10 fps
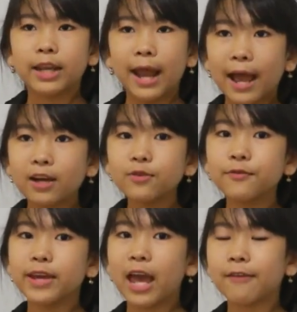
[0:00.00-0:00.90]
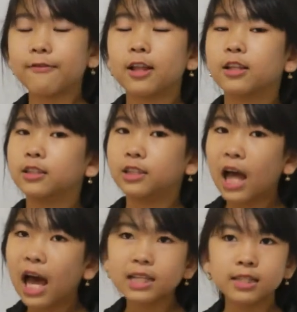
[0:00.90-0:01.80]
Now we have
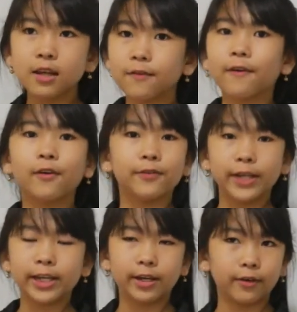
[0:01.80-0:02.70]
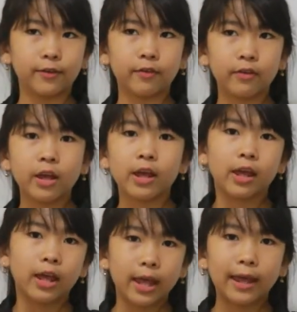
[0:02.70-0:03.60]
lots of video,
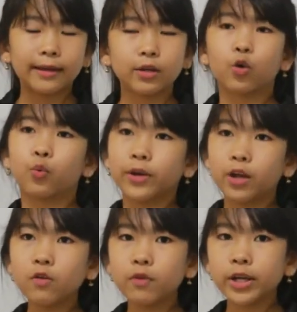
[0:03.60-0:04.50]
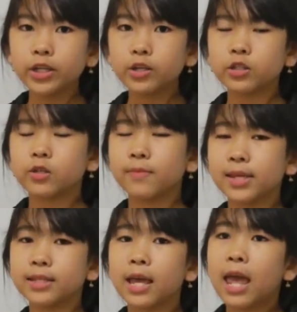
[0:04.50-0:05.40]
and we don't want you to
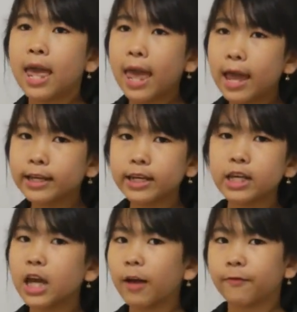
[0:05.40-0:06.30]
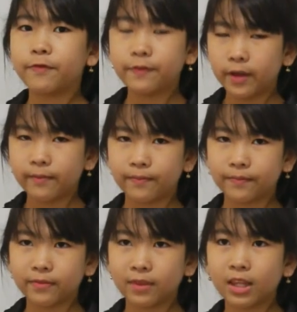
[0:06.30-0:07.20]
miss any of them.